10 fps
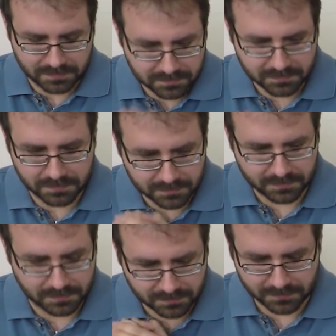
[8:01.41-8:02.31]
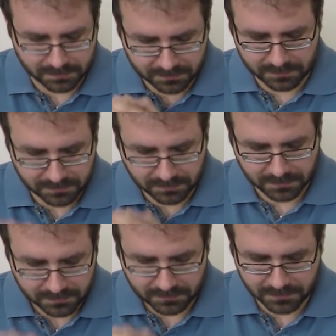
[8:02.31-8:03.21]

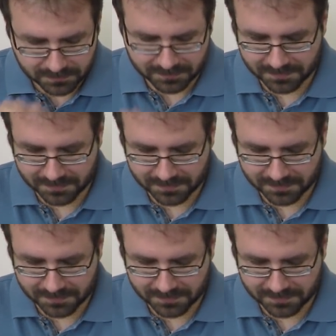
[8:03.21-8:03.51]
[no speech]